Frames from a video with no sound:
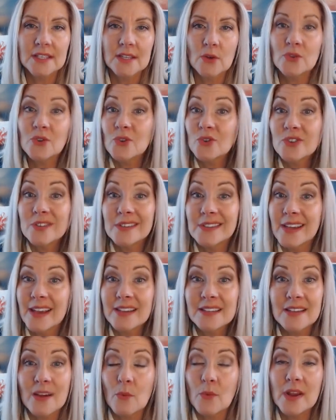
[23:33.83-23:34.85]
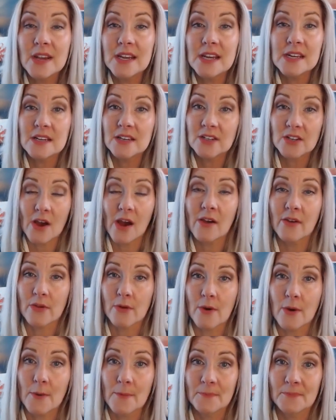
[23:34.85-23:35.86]
Those are just things that we need to talk
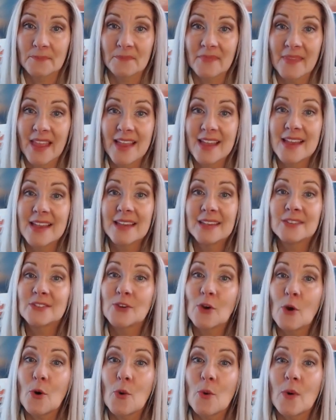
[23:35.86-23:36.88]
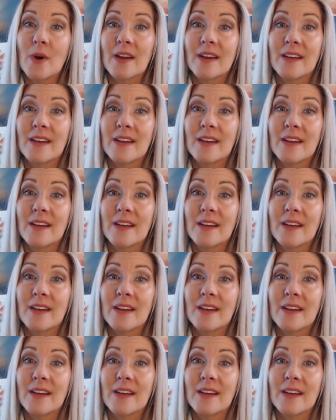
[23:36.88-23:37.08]
through. So